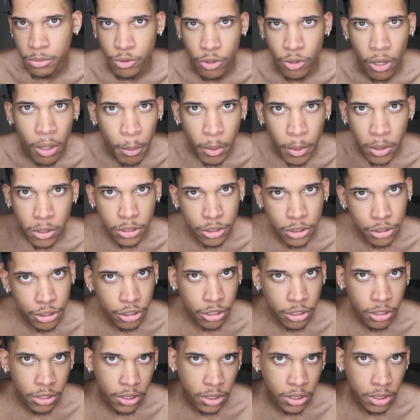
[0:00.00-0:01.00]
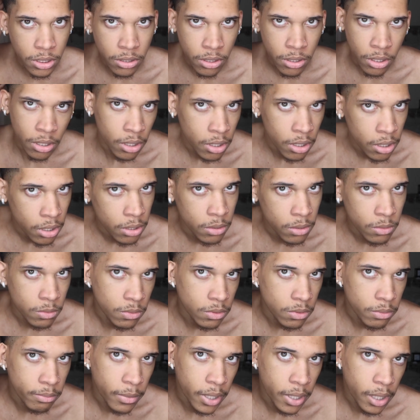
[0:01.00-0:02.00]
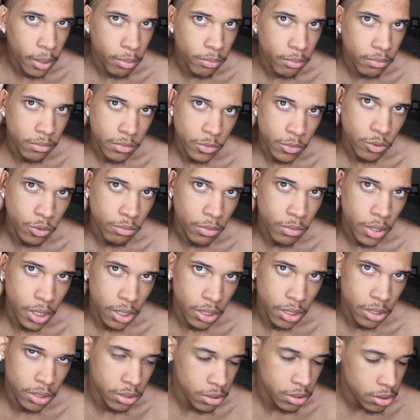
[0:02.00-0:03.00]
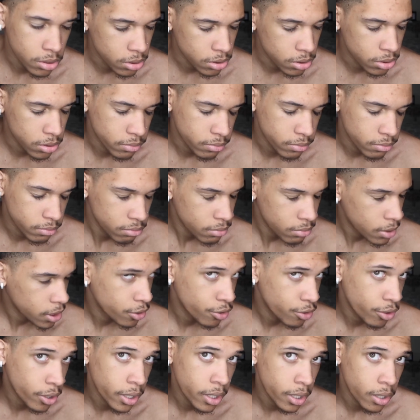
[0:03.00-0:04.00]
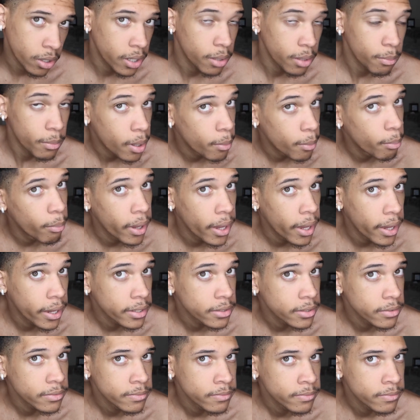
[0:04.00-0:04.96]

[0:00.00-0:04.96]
So I'm on a journey with my crown and my back.